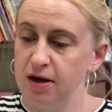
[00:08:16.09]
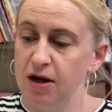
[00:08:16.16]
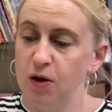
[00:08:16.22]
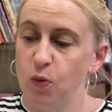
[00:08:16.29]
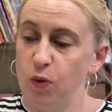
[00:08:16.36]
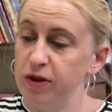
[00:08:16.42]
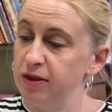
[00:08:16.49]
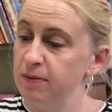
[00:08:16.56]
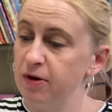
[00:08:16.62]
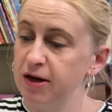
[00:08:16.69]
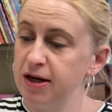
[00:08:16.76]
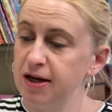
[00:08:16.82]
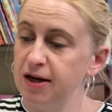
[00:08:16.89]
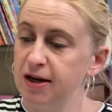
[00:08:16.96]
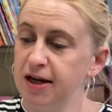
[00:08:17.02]
With the money,
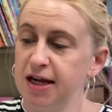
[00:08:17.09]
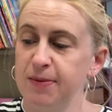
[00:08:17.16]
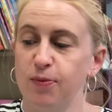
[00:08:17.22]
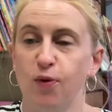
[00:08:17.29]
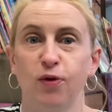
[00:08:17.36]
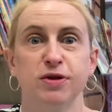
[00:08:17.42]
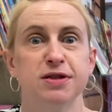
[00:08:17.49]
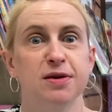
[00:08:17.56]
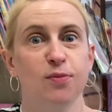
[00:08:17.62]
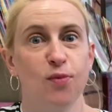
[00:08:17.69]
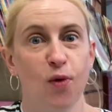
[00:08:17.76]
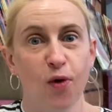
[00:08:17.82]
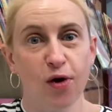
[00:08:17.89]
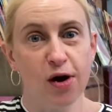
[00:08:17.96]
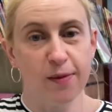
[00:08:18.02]
he bought some
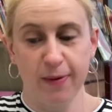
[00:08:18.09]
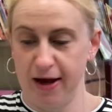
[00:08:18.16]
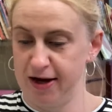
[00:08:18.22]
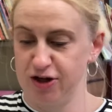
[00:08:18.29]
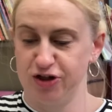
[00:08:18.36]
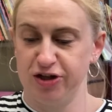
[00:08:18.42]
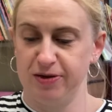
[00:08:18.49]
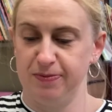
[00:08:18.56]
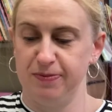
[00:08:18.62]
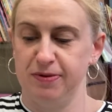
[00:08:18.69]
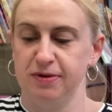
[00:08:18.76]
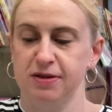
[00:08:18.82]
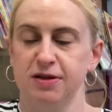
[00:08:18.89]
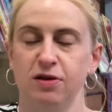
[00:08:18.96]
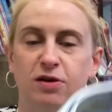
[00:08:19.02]
more black sheep.
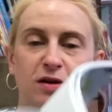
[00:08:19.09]
So look at